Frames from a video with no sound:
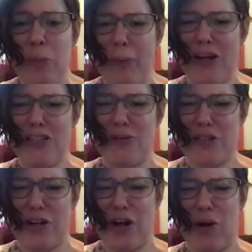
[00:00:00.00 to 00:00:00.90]
because it was
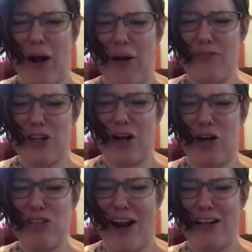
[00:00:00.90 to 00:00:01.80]
a new
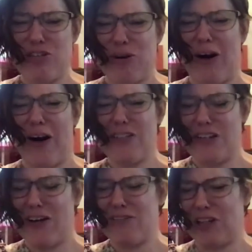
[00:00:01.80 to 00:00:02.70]
tattoo artist,
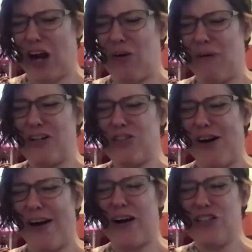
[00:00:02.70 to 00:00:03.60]
and he was like, "I want you
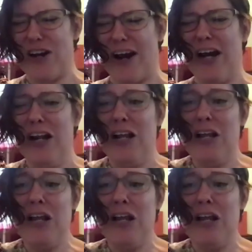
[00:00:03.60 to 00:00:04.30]
out of your chair,"